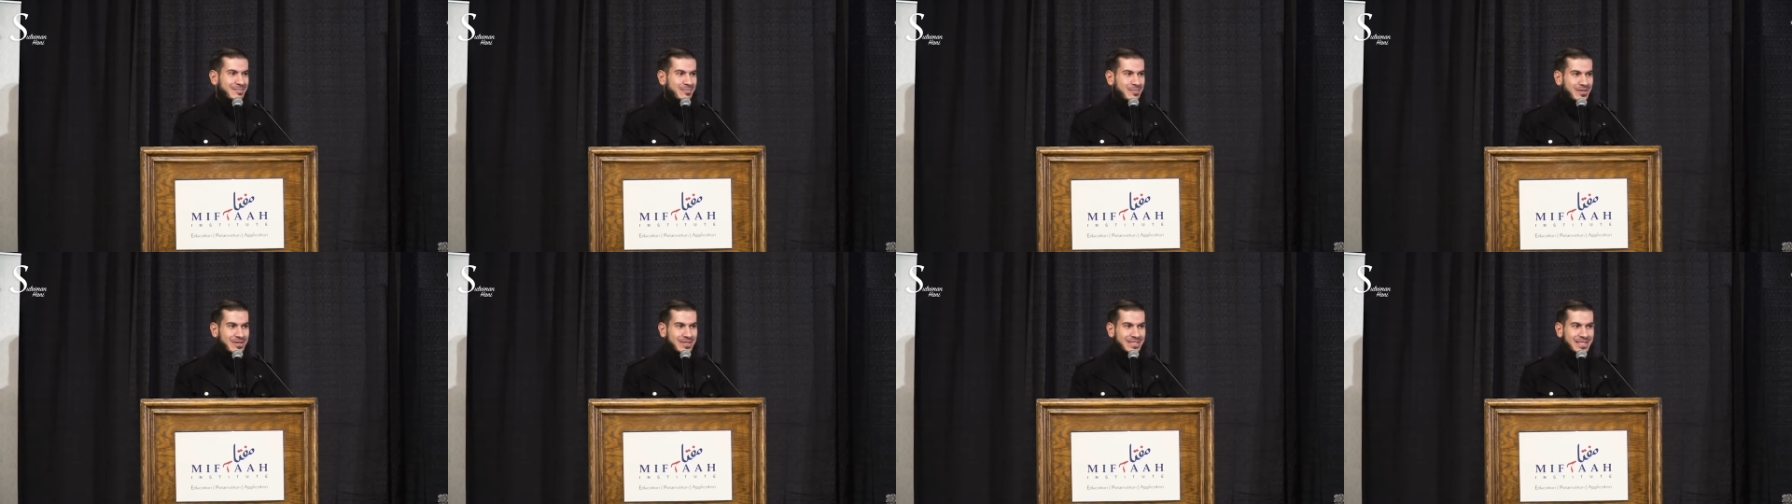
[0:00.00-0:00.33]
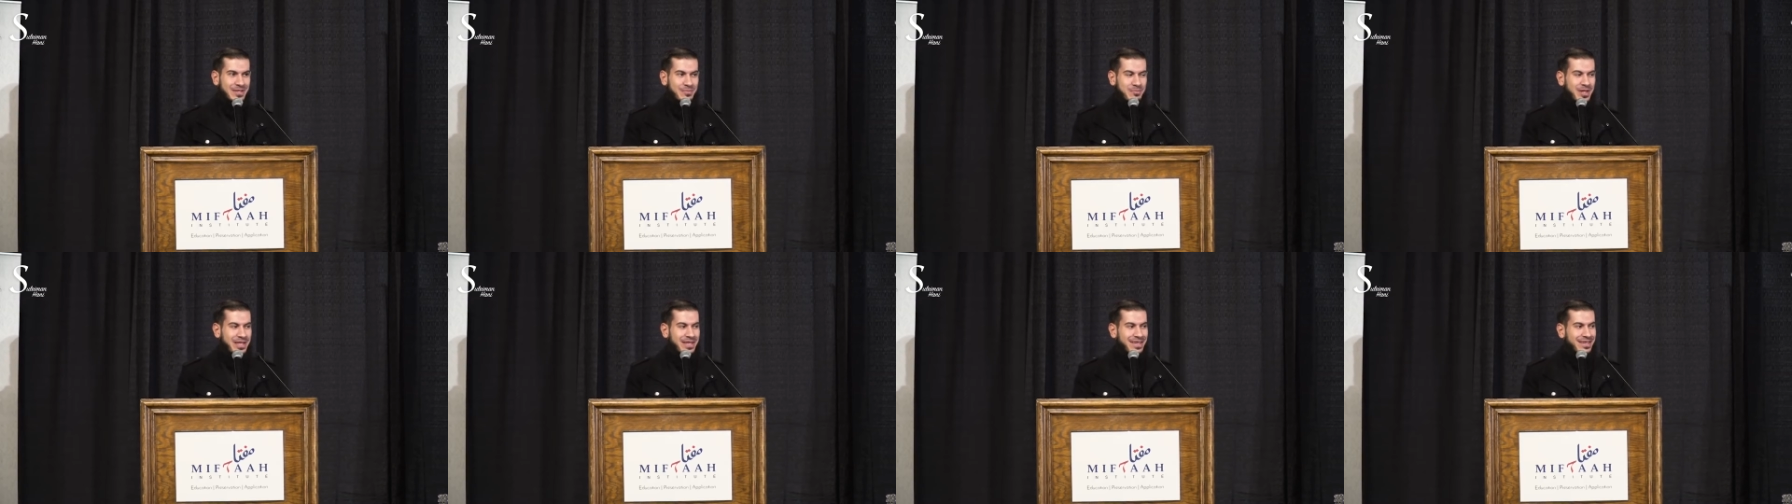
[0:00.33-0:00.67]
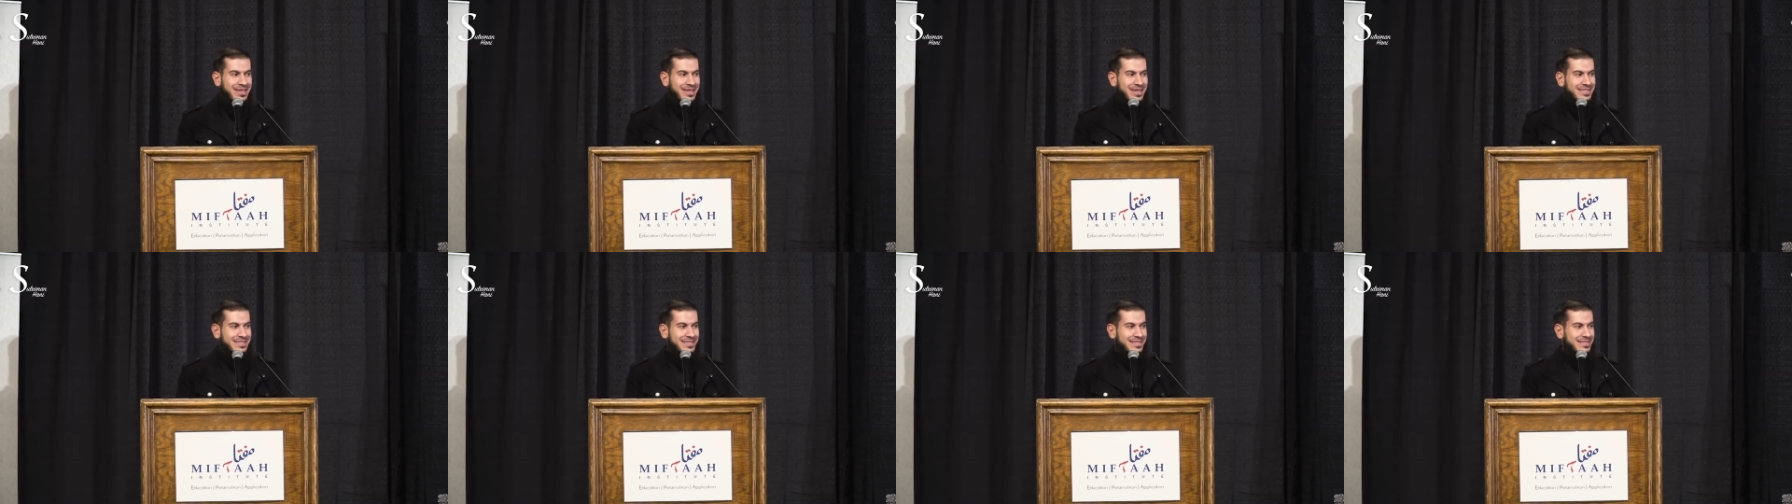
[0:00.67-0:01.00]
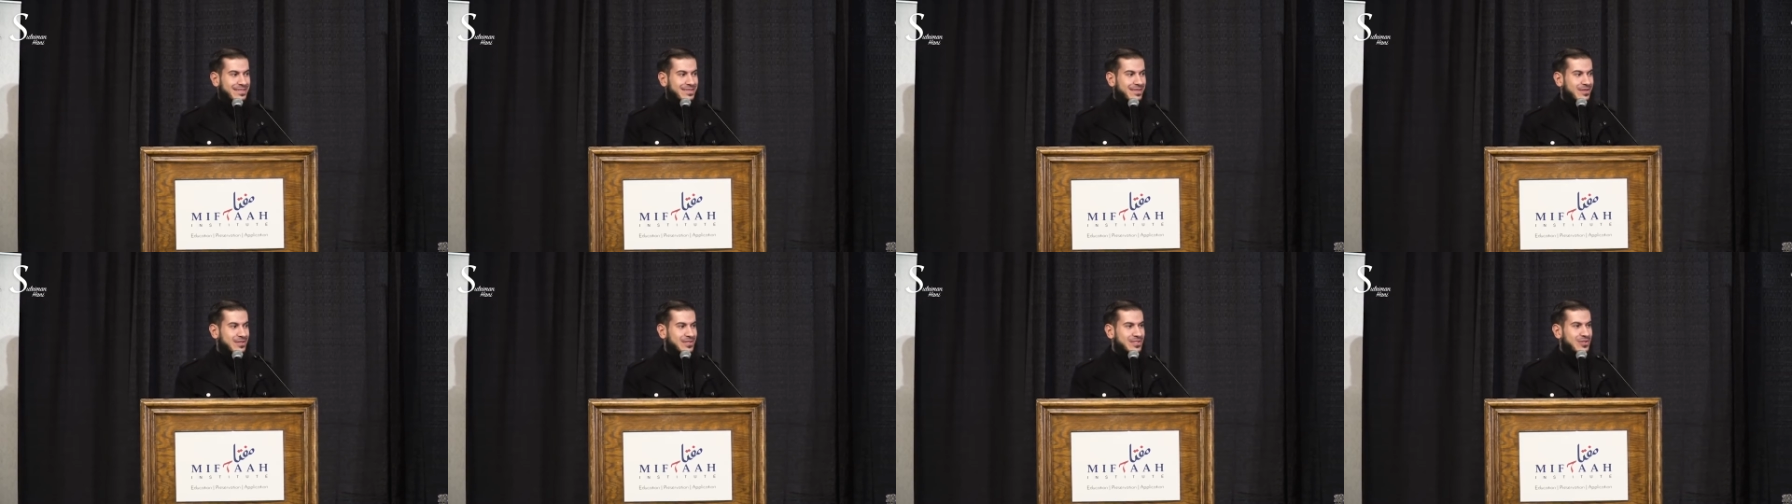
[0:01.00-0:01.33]
Because in many
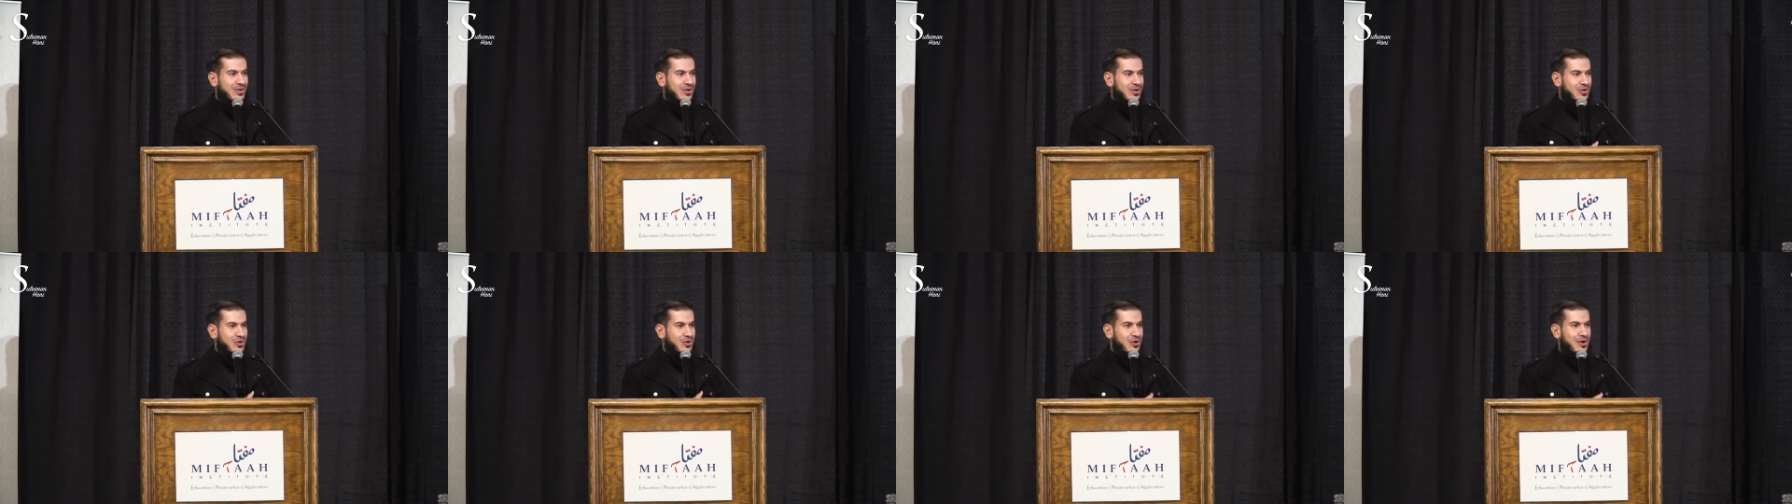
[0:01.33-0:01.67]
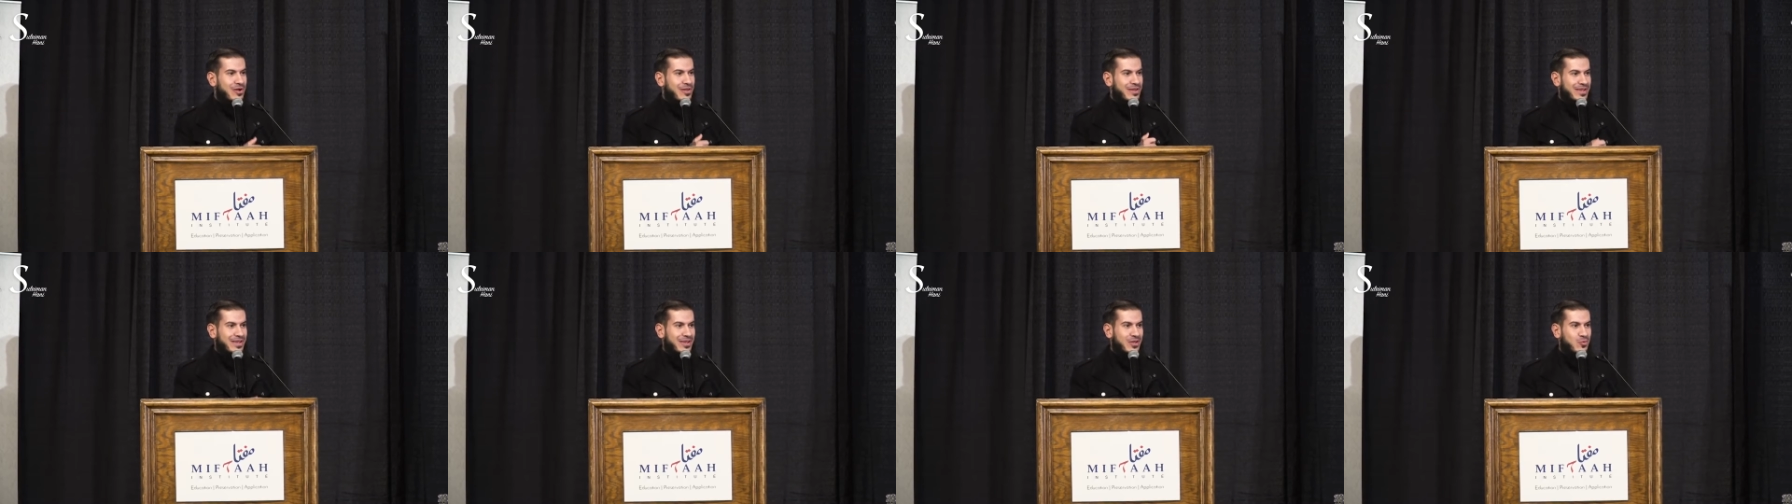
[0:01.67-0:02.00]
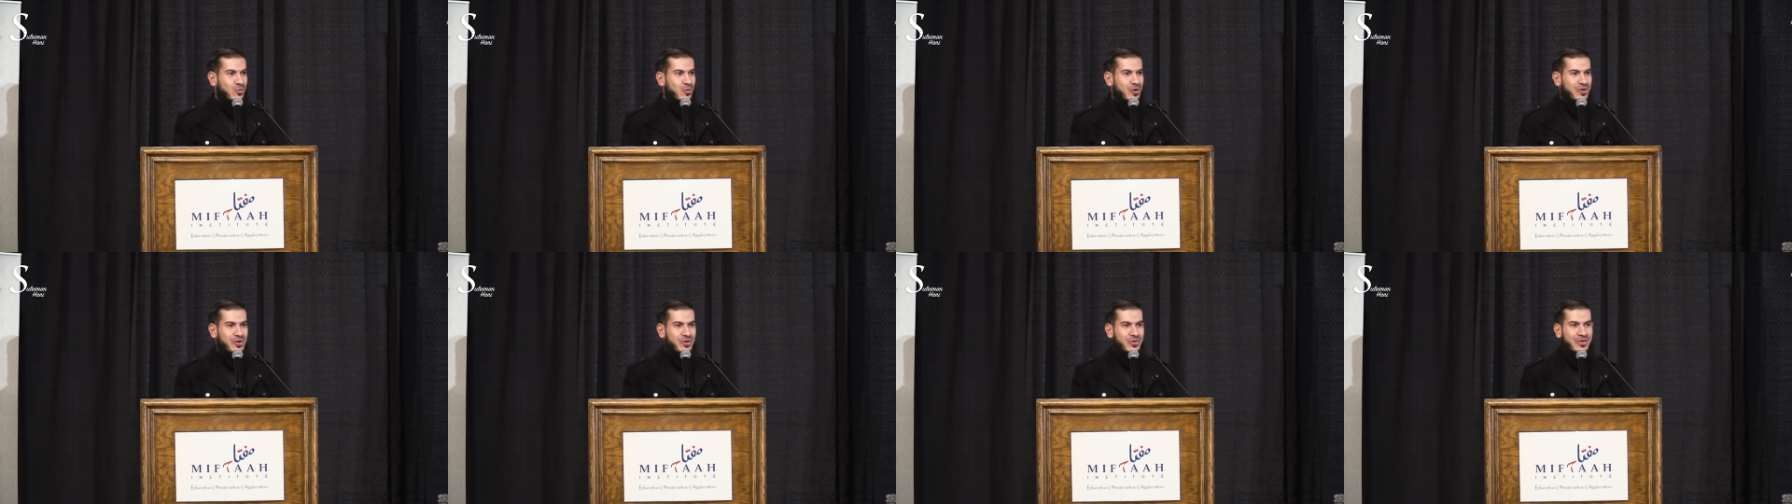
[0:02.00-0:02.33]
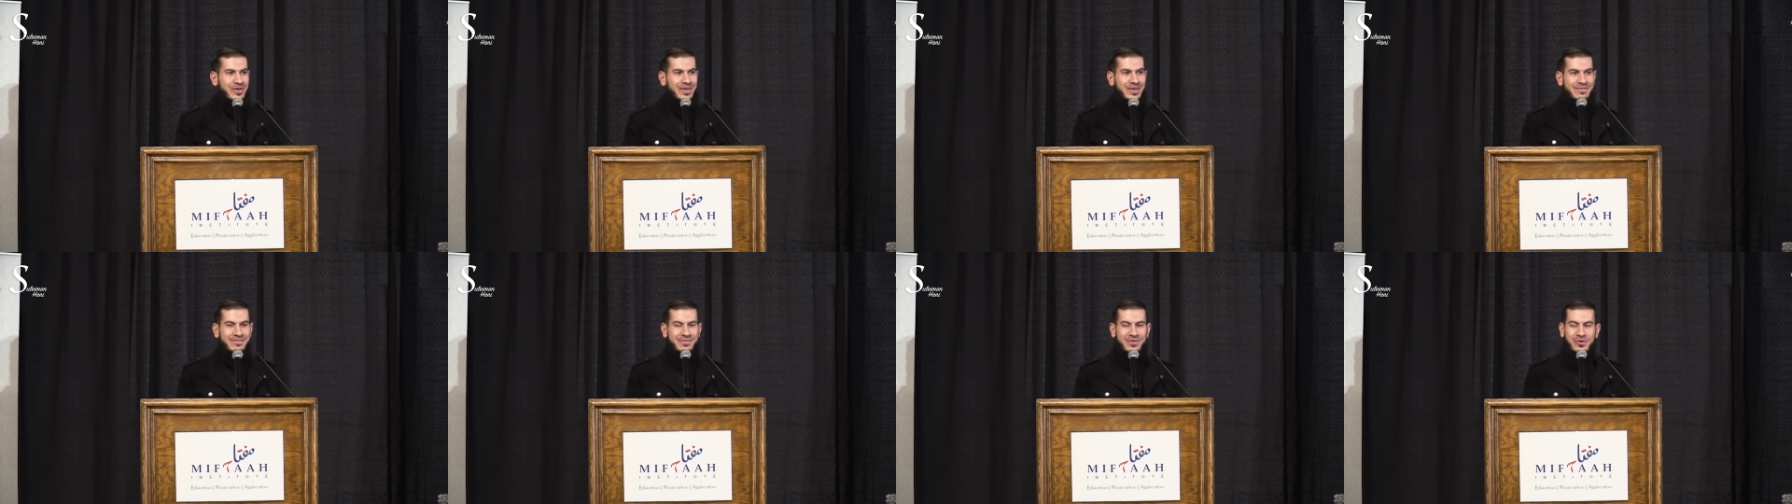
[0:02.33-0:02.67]
cases, they'll start calling and
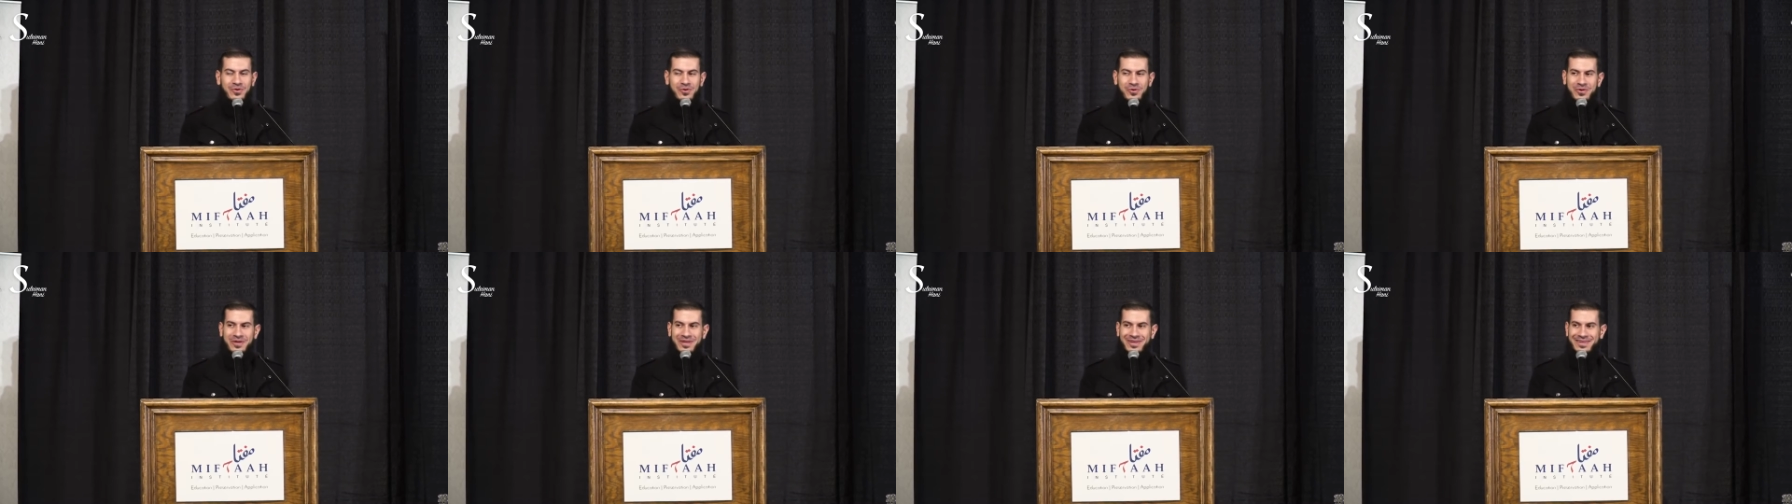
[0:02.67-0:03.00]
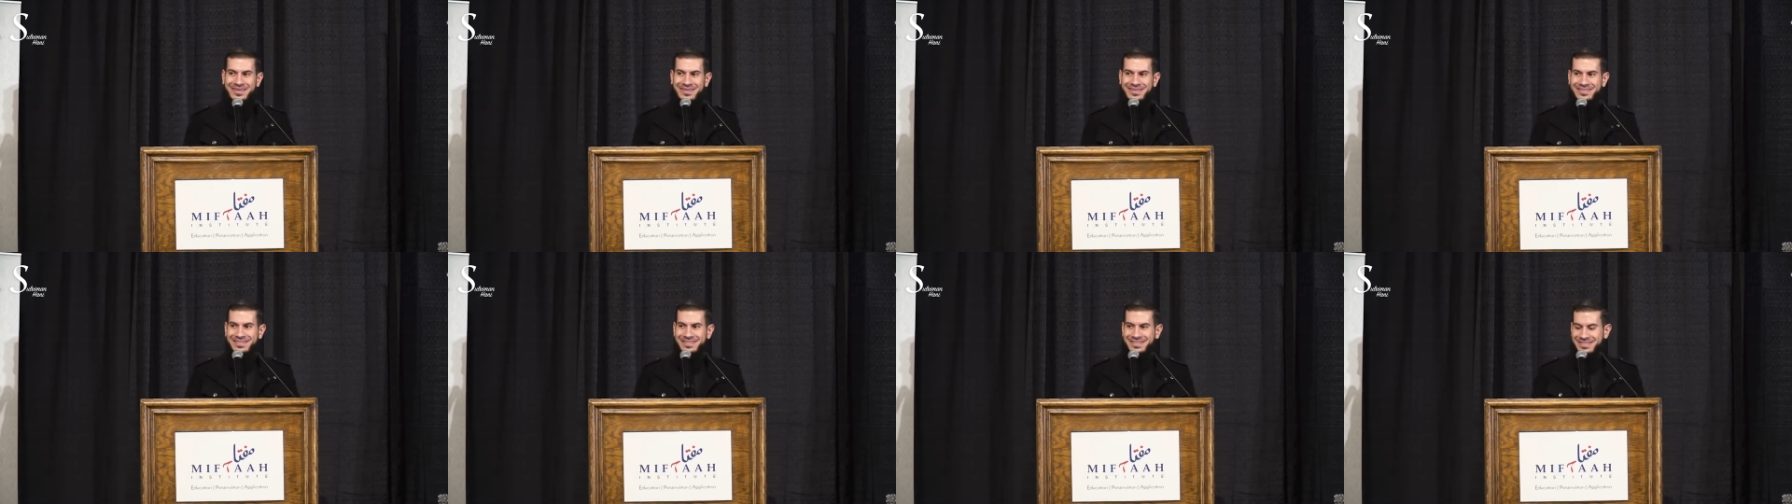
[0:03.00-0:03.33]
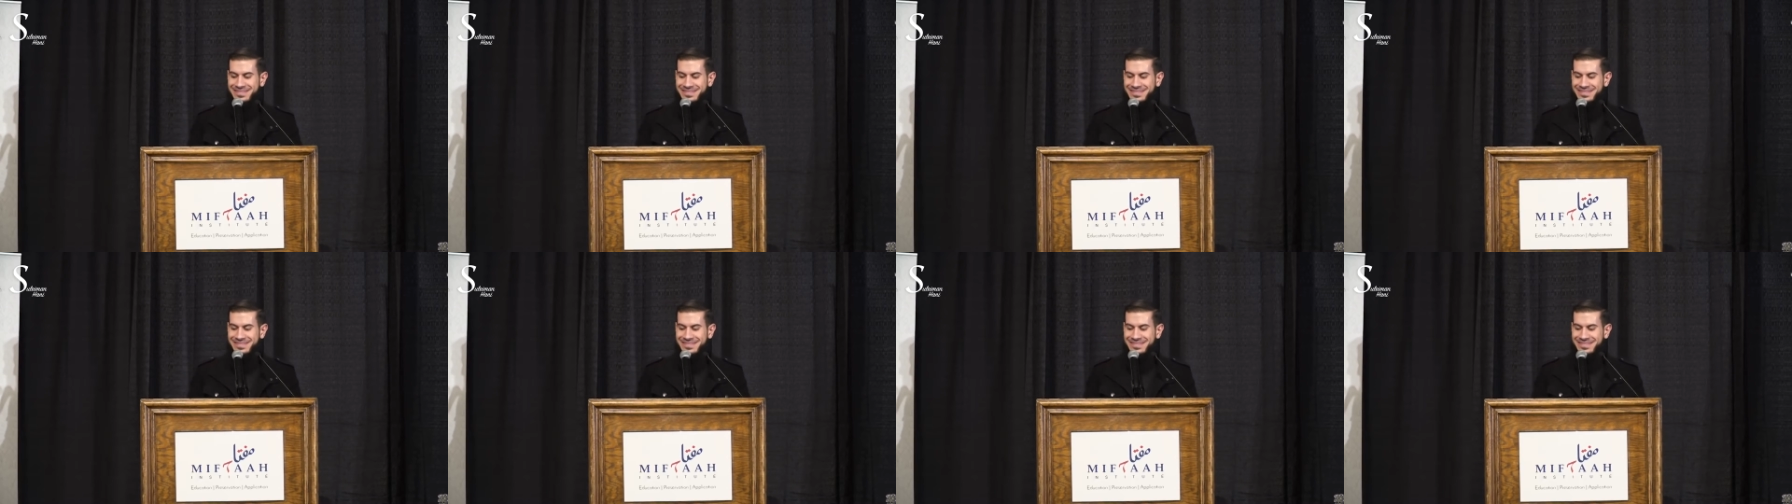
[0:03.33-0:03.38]
wondering if you're okay.